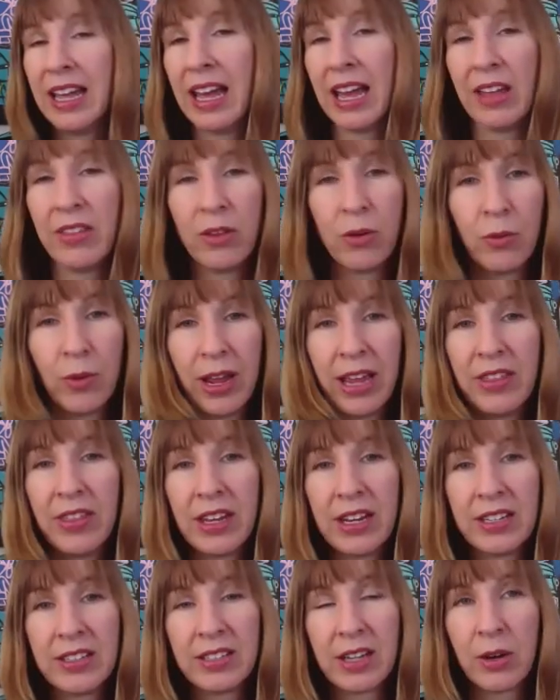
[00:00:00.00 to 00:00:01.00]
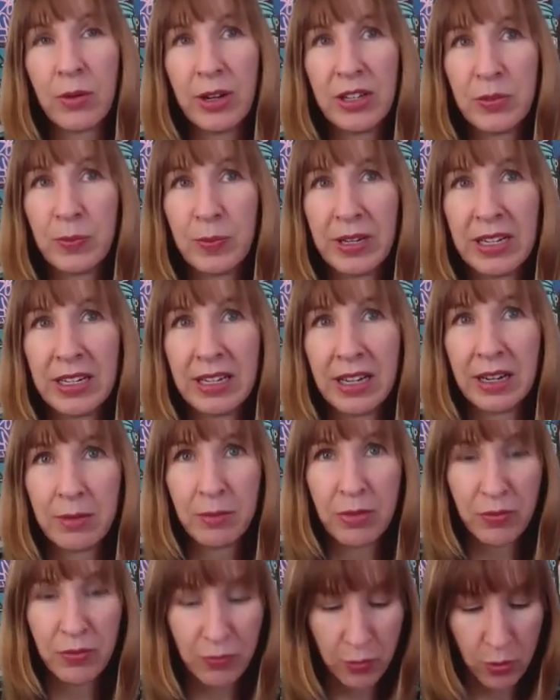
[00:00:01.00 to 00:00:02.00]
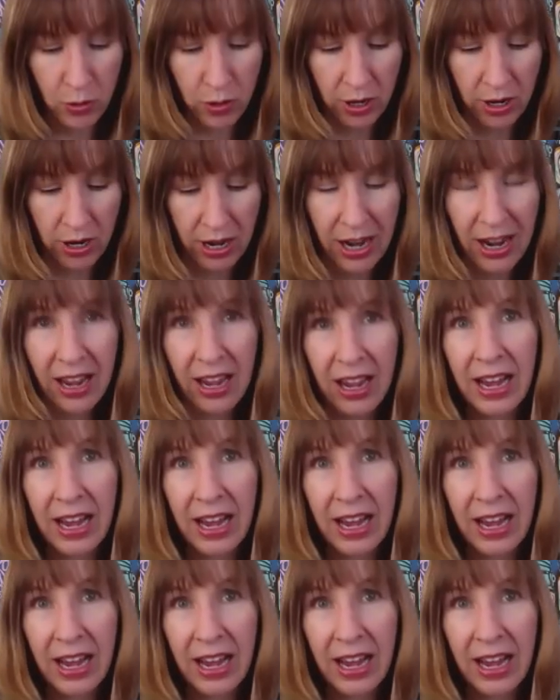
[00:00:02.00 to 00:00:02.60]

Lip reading: and the way that it's always been done before.